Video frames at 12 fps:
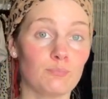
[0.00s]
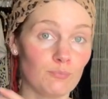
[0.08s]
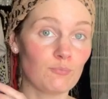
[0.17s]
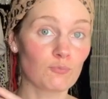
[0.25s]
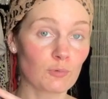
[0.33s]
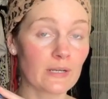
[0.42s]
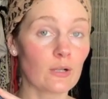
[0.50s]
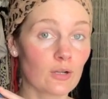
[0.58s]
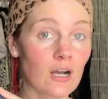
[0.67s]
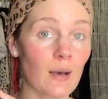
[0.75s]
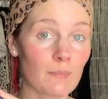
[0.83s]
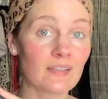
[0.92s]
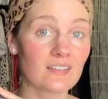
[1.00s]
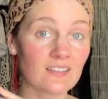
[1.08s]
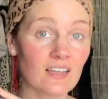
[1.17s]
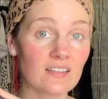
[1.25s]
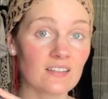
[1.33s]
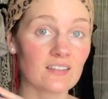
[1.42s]
real cupping
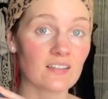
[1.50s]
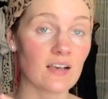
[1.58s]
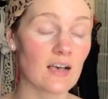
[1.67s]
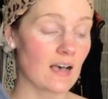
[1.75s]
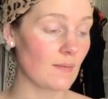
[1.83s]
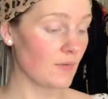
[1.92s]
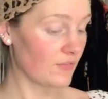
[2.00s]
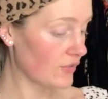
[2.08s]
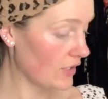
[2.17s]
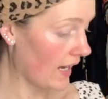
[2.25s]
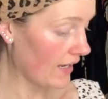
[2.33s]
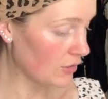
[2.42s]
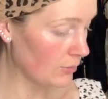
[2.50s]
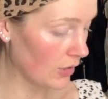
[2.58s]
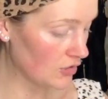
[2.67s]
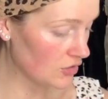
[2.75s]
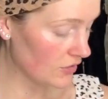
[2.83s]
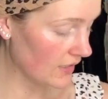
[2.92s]
sets um, for
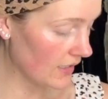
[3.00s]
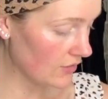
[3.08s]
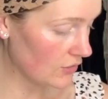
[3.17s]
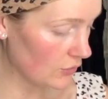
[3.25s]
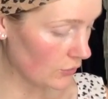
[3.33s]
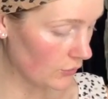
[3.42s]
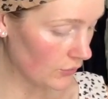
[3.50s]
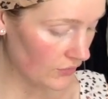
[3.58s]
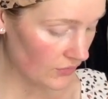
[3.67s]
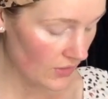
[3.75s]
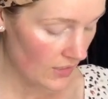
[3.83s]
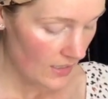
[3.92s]
acupuncture that I use.